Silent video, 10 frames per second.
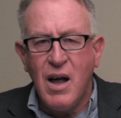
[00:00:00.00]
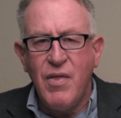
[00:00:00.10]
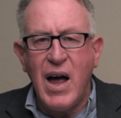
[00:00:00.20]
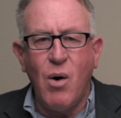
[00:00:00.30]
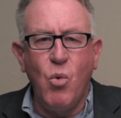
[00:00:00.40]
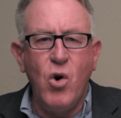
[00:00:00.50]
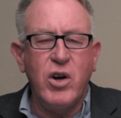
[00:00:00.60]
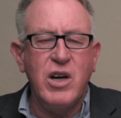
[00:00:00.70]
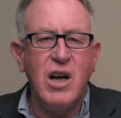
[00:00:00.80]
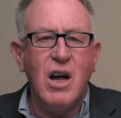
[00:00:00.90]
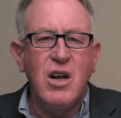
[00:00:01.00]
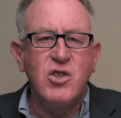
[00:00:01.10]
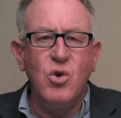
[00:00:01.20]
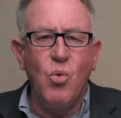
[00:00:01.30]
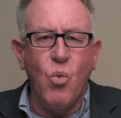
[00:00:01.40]
they are working
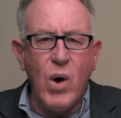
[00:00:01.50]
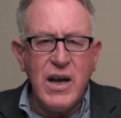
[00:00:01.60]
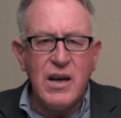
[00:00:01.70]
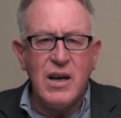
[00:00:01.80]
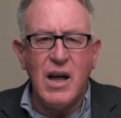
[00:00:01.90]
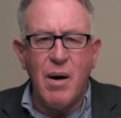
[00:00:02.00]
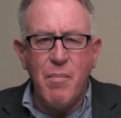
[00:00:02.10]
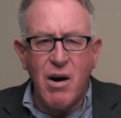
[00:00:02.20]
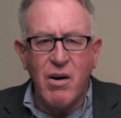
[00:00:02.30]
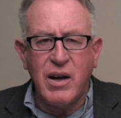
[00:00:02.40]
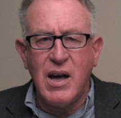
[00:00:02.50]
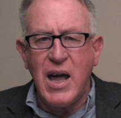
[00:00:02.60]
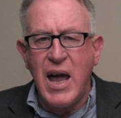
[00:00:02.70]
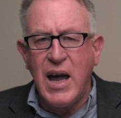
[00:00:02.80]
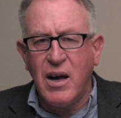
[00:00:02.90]
to weaken
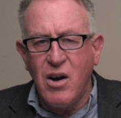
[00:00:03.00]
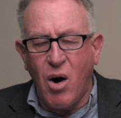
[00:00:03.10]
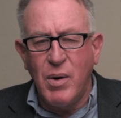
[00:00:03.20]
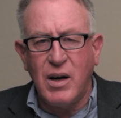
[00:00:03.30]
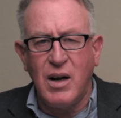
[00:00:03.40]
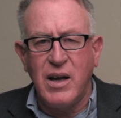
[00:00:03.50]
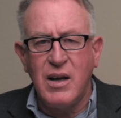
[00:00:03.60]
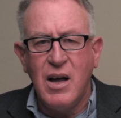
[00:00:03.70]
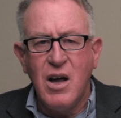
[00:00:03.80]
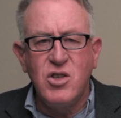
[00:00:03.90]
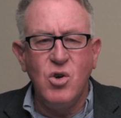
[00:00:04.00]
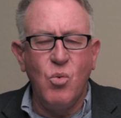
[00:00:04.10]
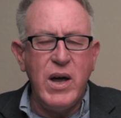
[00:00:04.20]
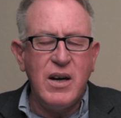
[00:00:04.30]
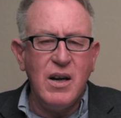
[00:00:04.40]
America economically, to
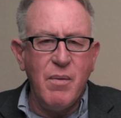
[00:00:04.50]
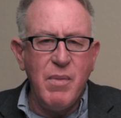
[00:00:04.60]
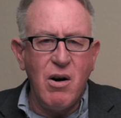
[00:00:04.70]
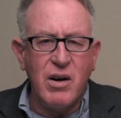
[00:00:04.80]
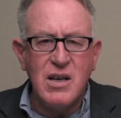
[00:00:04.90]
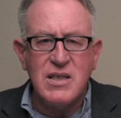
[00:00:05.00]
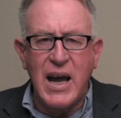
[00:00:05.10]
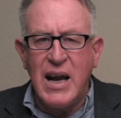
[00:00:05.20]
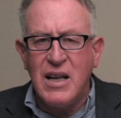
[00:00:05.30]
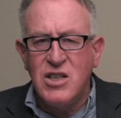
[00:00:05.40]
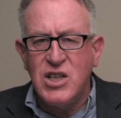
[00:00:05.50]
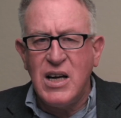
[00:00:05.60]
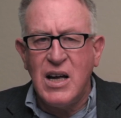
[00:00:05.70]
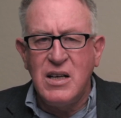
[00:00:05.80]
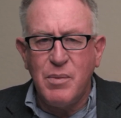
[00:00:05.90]
weaken America's energy
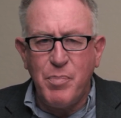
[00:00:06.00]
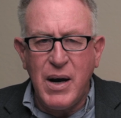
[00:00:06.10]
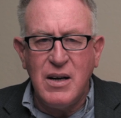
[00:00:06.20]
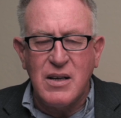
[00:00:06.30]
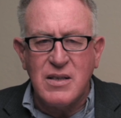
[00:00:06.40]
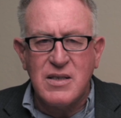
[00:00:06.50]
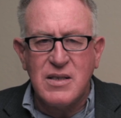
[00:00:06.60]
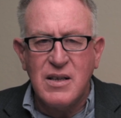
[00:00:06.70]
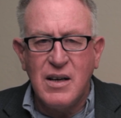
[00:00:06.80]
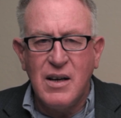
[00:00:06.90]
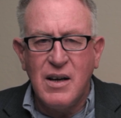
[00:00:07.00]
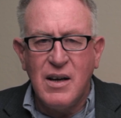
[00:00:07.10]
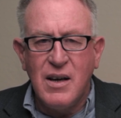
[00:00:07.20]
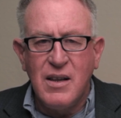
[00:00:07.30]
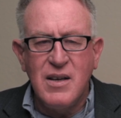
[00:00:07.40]
independence.
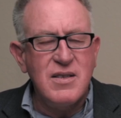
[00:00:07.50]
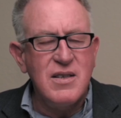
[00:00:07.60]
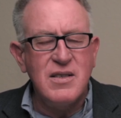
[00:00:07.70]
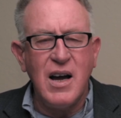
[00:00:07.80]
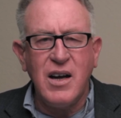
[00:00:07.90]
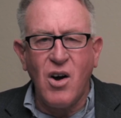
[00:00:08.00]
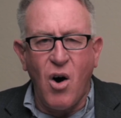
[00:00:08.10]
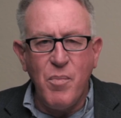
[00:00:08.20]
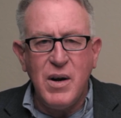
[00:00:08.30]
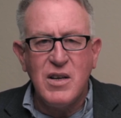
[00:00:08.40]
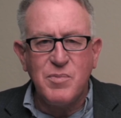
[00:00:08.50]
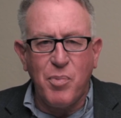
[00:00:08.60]
This is a communist